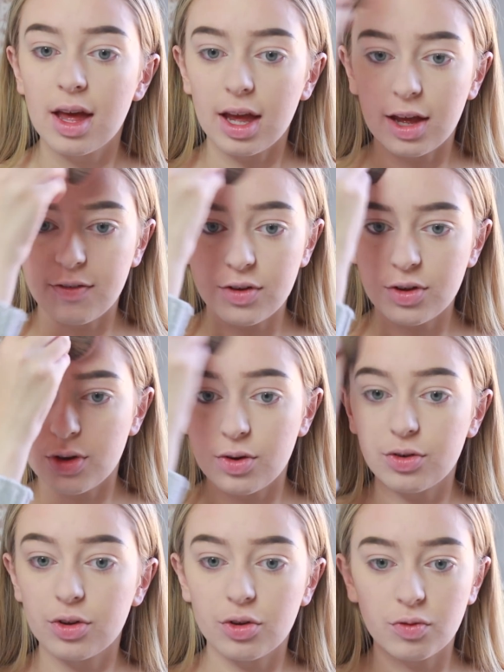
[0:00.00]
if you
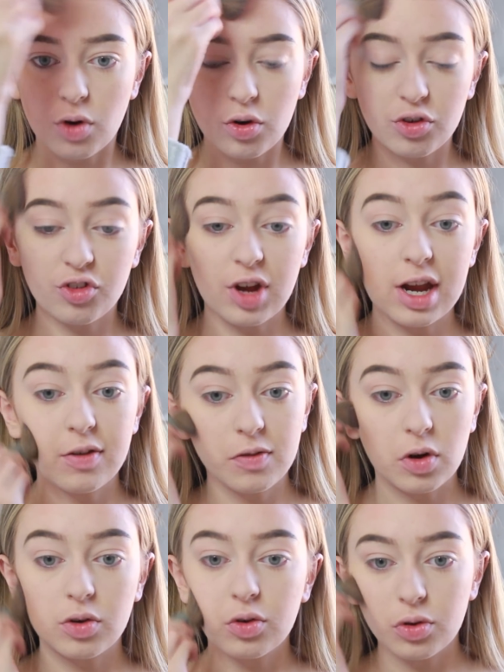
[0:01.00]
use the wrong shade of
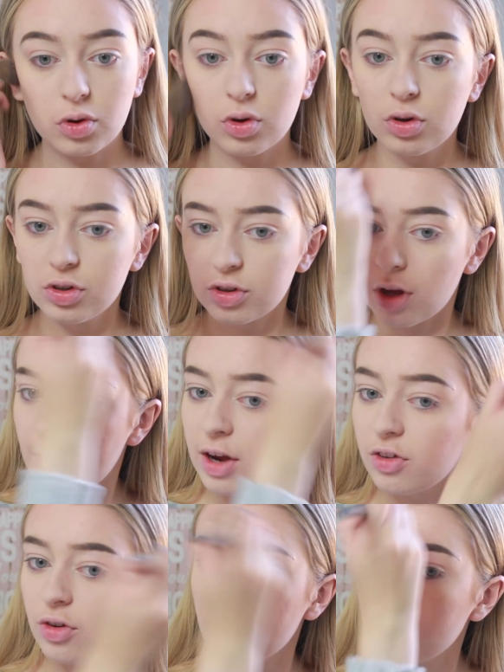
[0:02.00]
contour, so
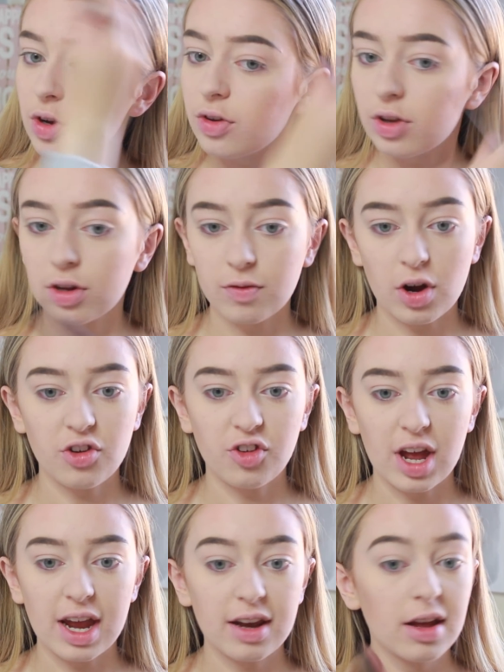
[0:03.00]
make sure you're using the right
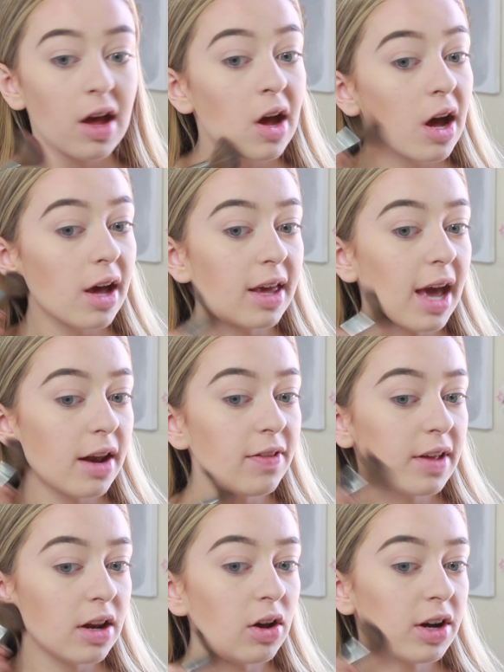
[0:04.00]
shade. Again,
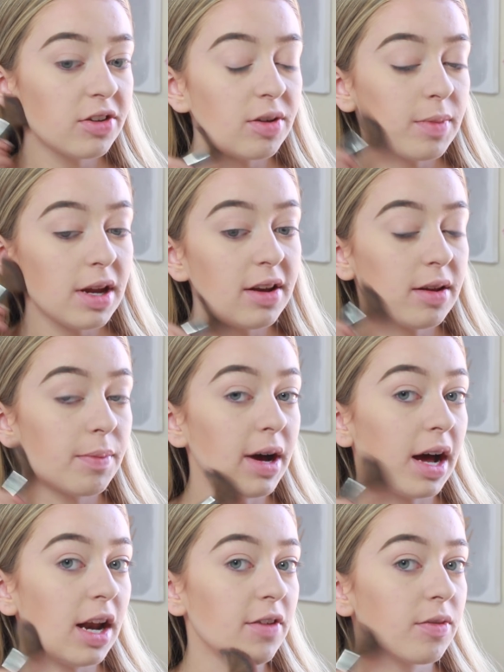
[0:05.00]
the light to medium
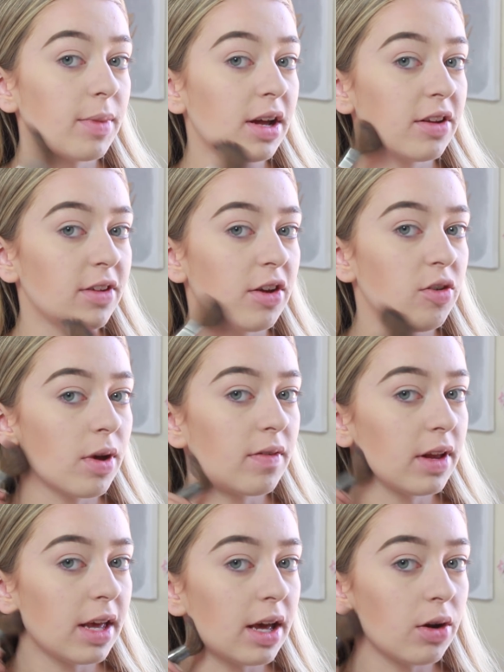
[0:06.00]
palette from Anastasia
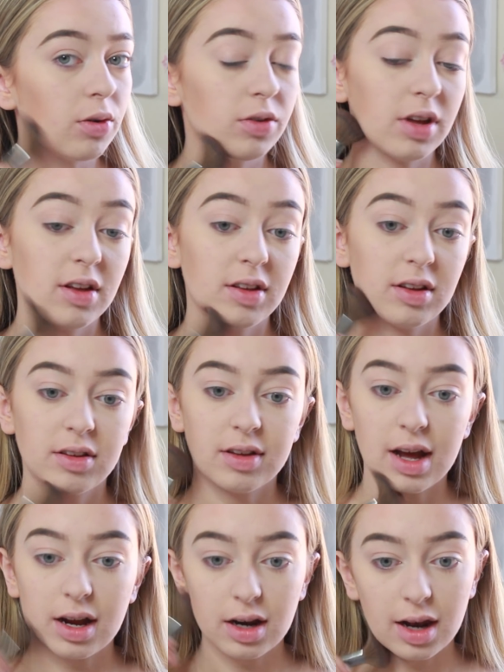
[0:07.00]
Beverly Hills is
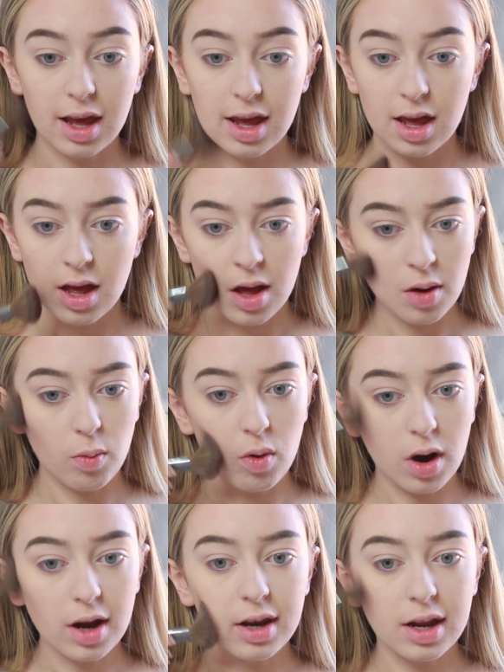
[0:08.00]
exactly
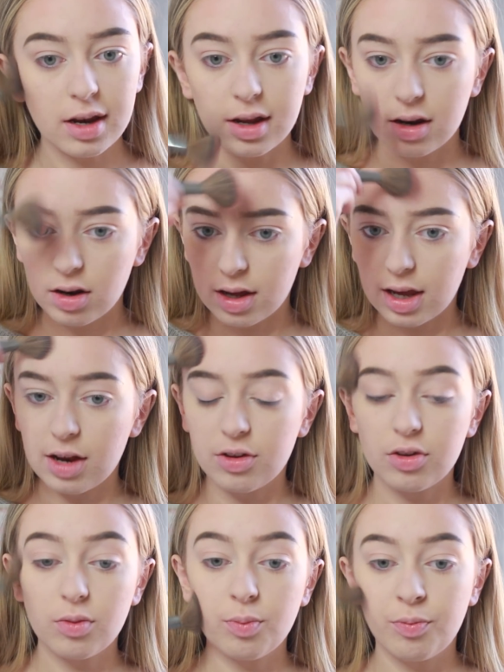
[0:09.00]
what I needed. Like,
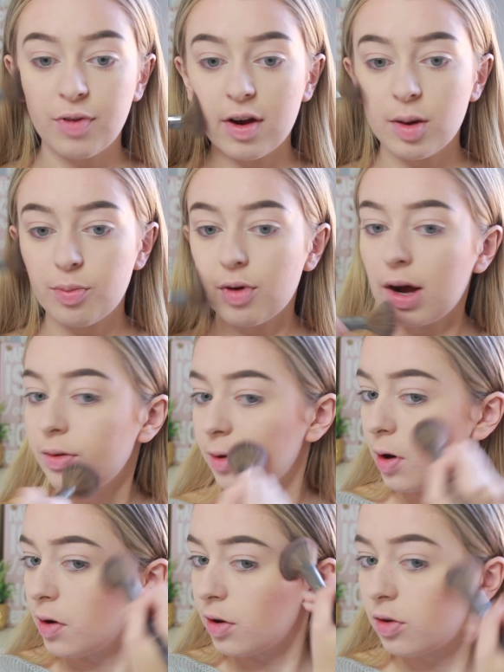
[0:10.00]
it's very brown
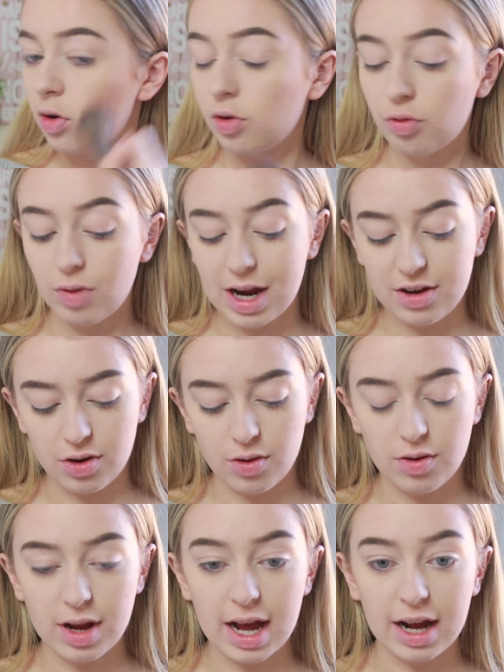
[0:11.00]
toned, it's not grey
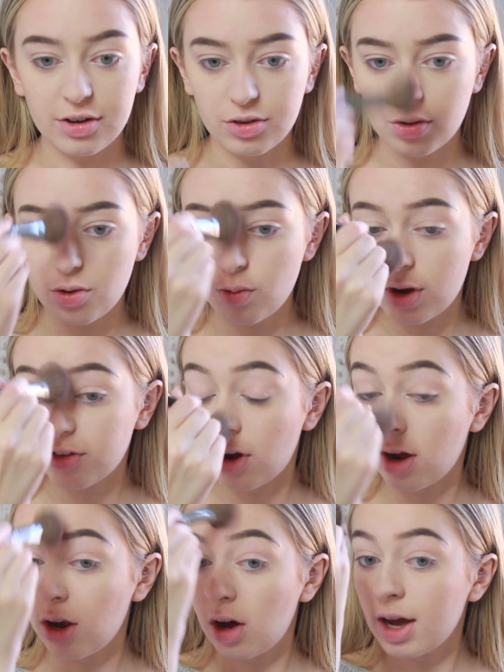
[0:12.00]
toned at all, which
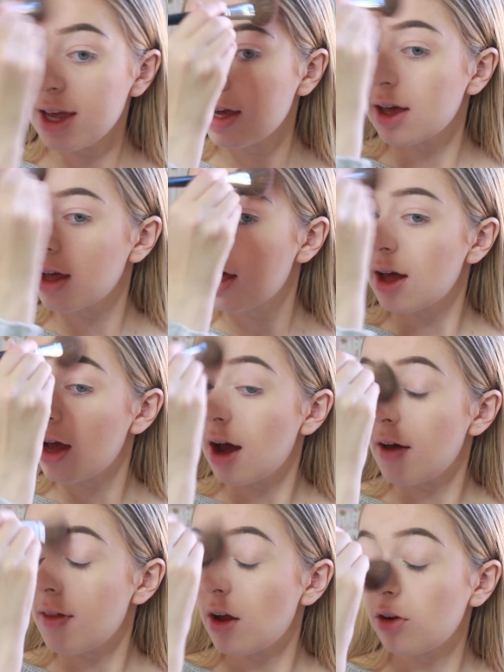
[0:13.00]
I like.
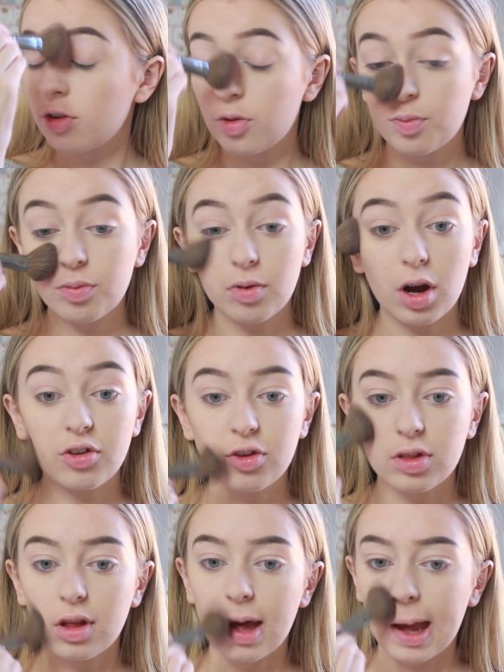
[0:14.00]
And then I'll just brush
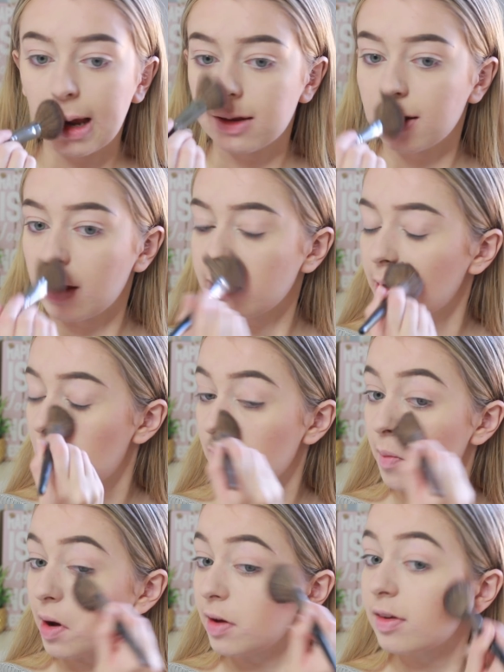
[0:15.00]
the excess
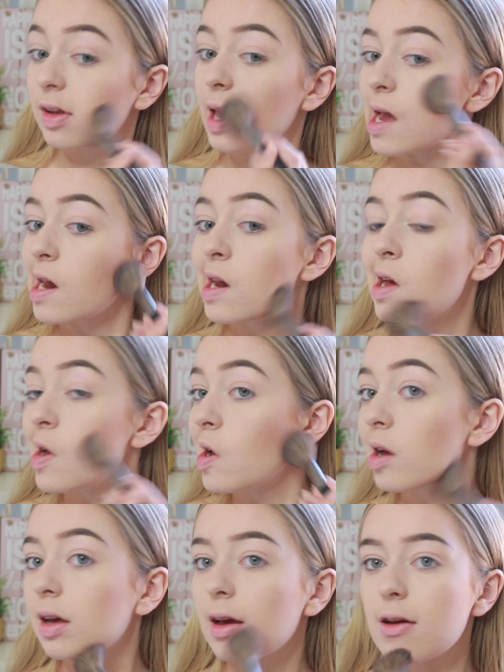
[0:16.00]
over my skin.
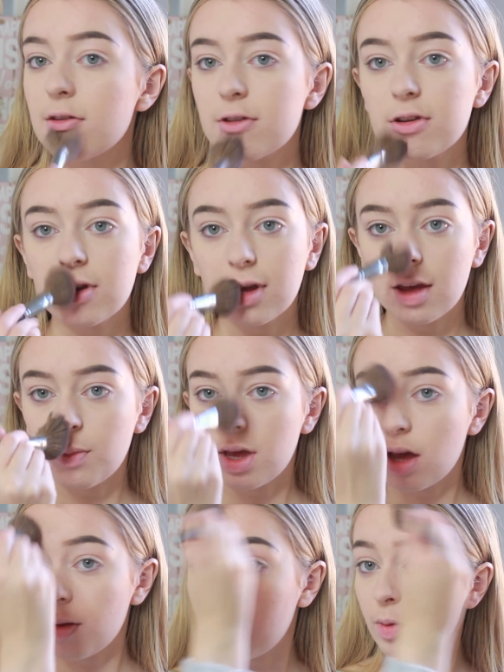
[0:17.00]
Again, just to give
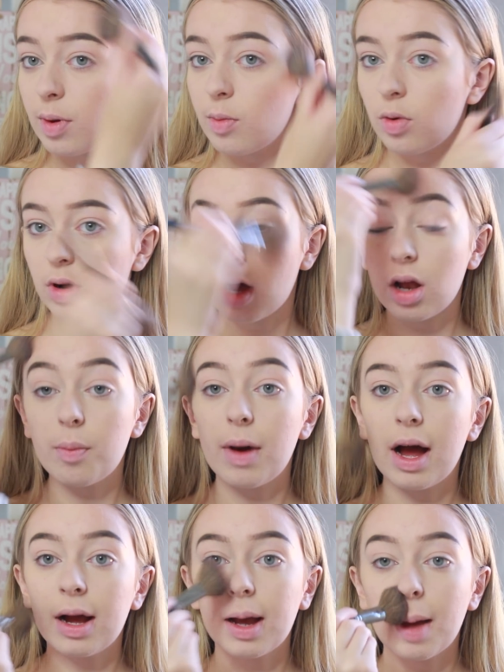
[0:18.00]
me a little bit more colour
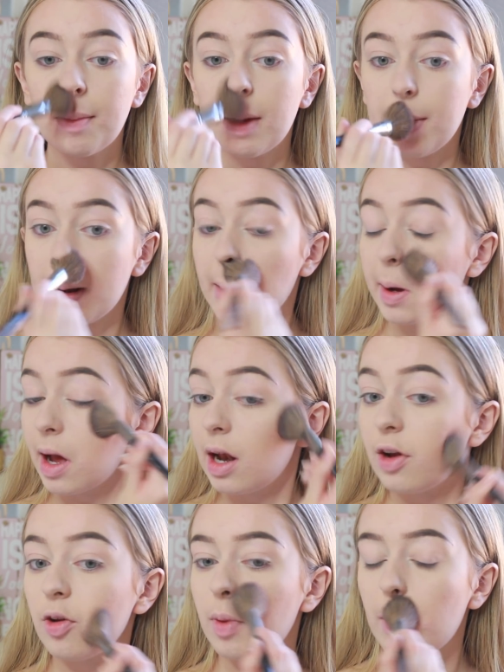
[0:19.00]
back and make me look a
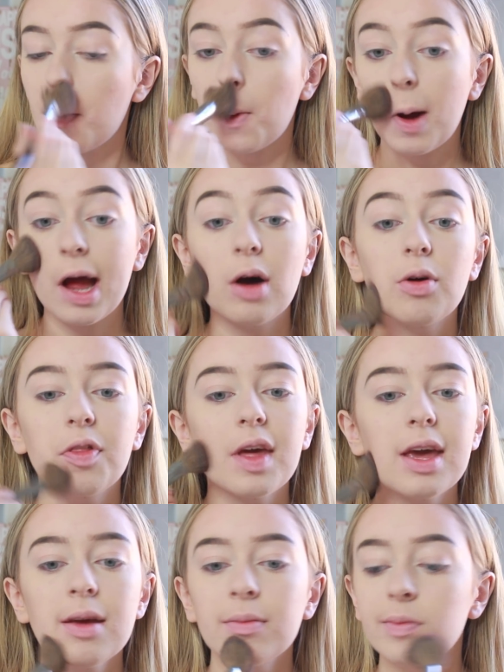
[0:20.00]
little bit more
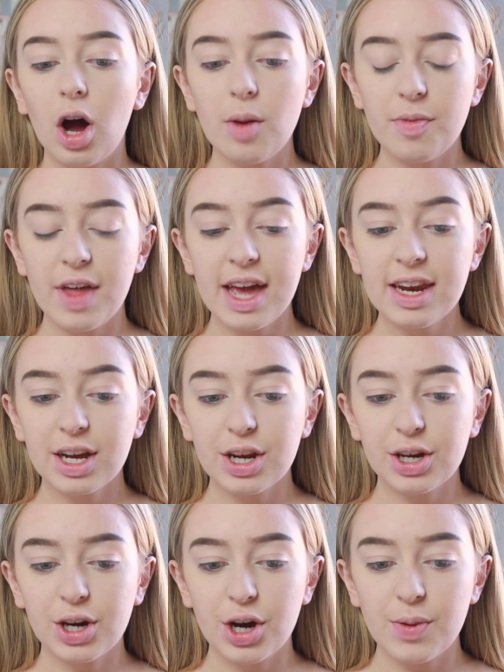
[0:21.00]
healthy. I'm then
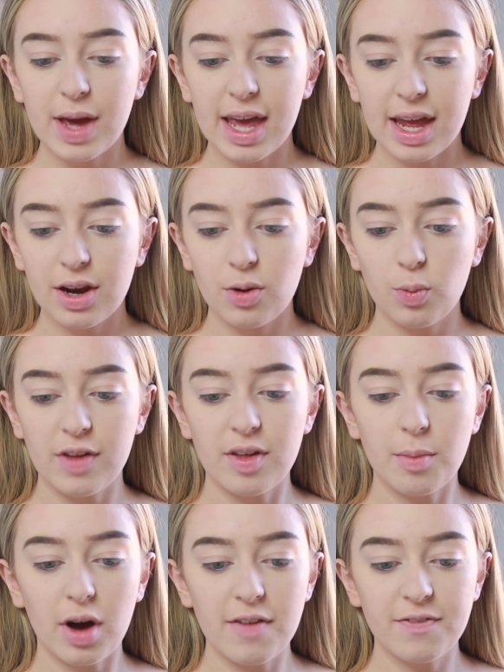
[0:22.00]
going to go in
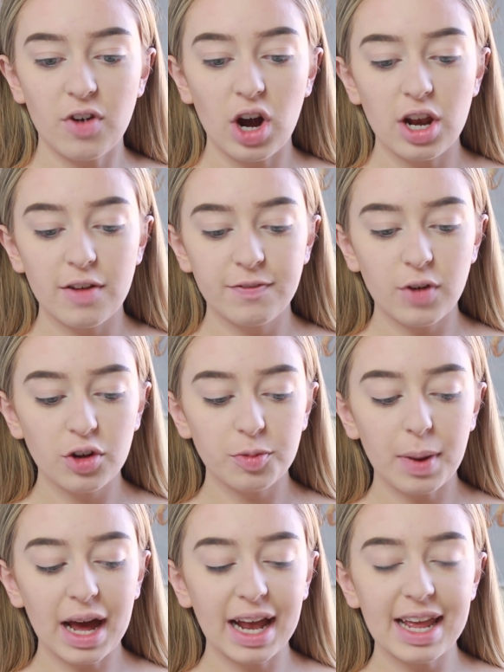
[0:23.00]
with my Violet Voss
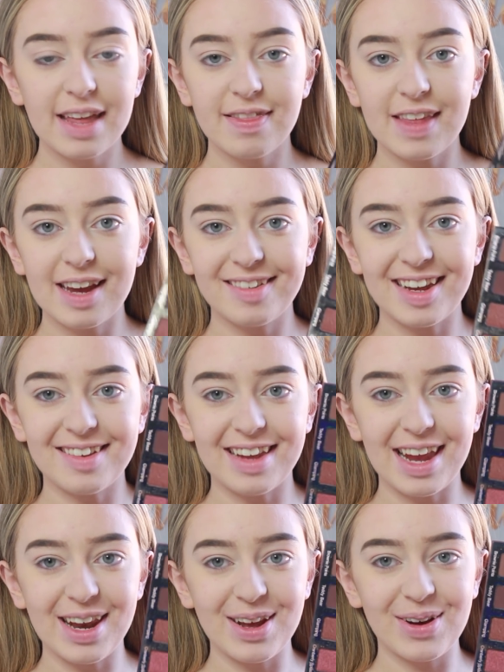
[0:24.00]
palette. This is
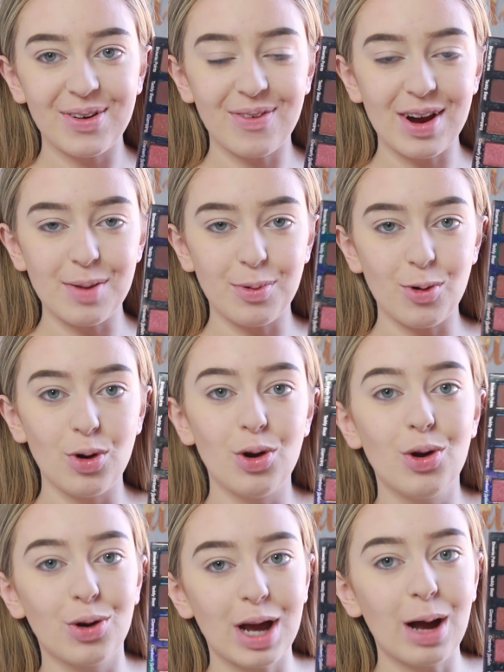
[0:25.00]
incredible.
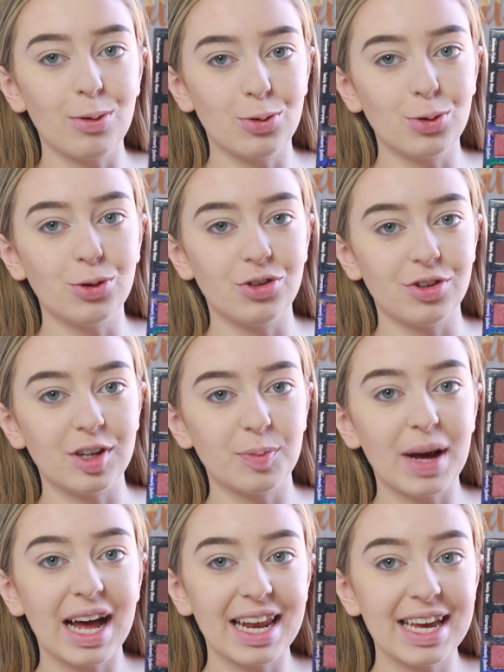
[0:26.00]
Look how gorgeous this
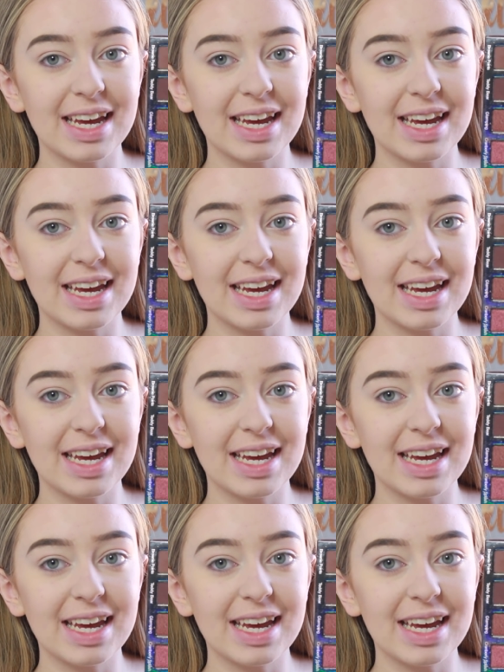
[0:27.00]
palette